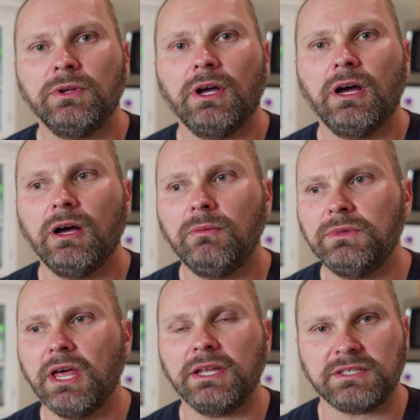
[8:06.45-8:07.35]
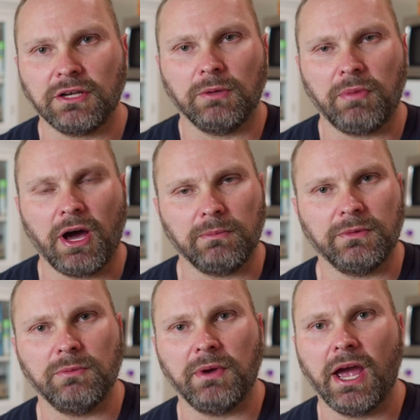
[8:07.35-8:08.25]
that it's on the bottom
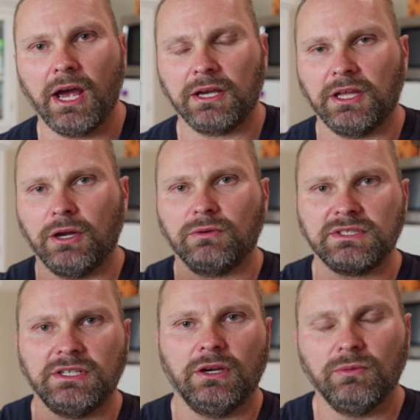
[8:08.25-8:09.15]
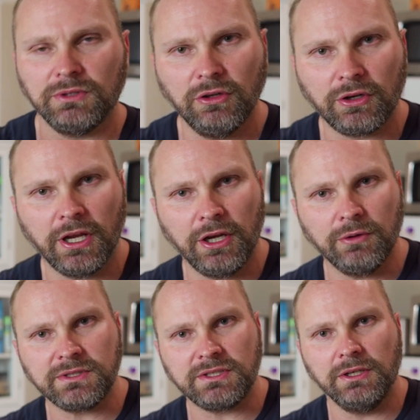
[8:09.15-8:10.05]
of the bag and they don't see it when they're looking at your
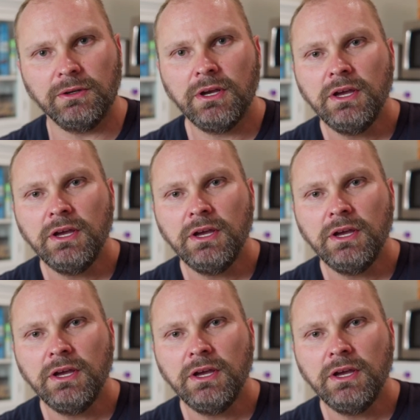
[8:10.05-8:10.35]
receipt.